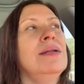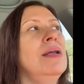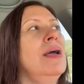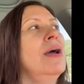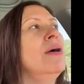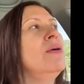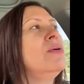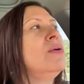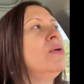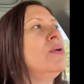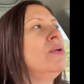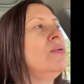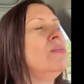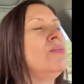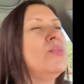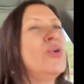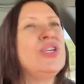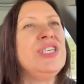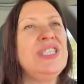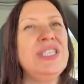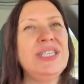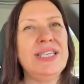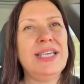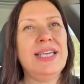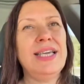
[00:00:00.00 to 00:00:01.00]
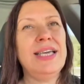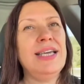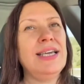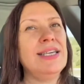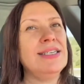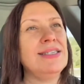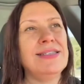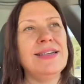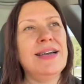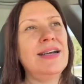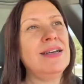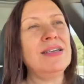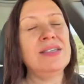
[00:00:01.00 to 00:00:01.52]
Now,
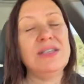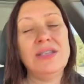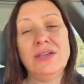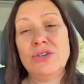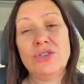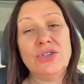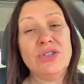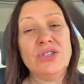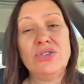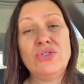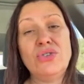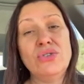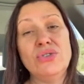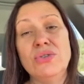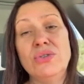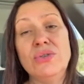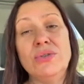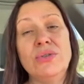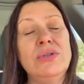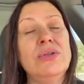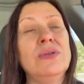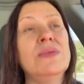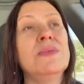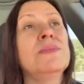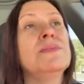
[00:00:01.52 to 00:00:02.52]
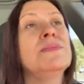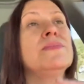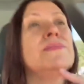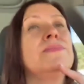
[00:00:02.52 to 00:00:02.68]
Kolomoisky is not a good dude.